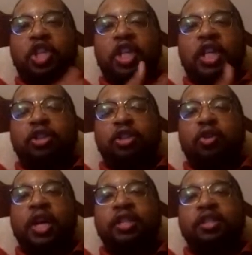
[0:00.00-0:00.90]
Now,
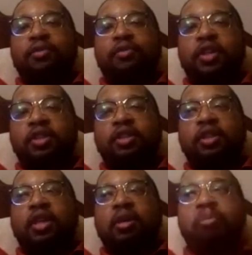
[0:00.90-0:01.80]
Shohei's the first
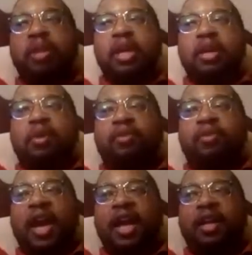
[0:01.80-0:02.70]
player we've
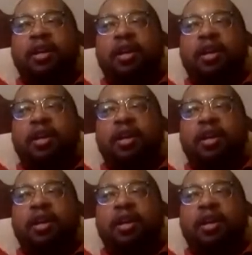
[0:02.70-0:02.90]
had